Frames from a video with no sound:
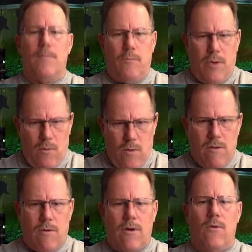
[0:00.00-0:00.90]
but we
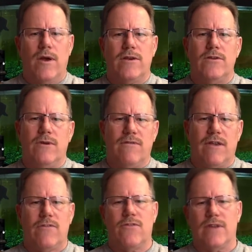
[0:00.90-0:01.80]
were going to
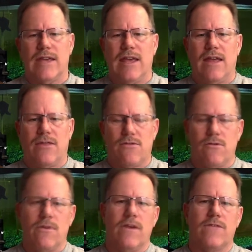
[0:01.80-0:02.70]
eventually get
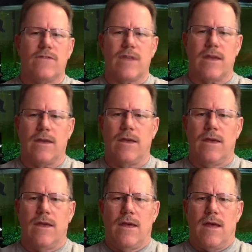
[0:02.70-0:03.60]
through this thing
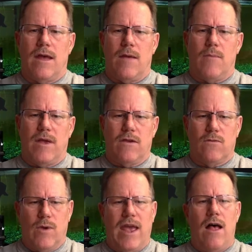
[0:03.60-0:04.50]

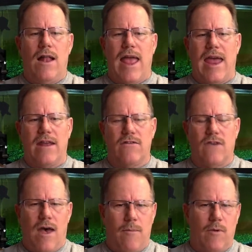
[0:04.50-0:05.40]
because we all had a
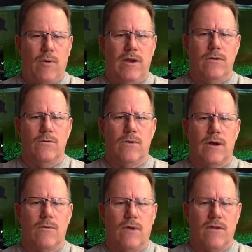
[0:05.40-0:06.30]
job and we knew what
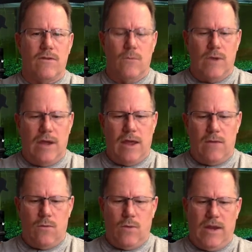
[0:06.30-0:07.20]
it was, and
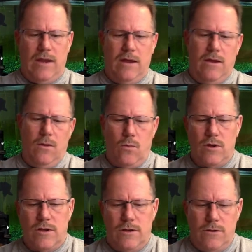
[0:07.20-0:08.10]
we
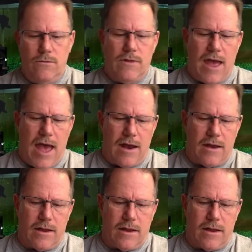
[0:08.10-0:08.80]
would do that.